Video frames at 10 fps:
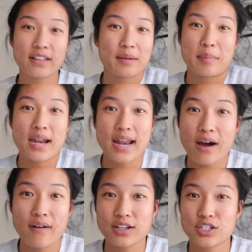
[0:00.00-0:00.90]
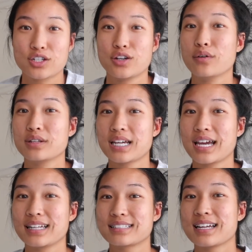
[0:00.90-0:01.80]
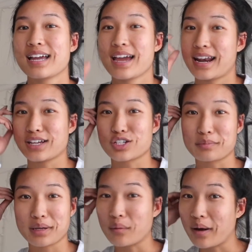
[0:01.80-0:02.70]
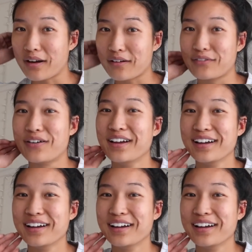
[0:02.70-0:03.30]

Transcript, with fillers: feel like by now I should know the days and I should be aware of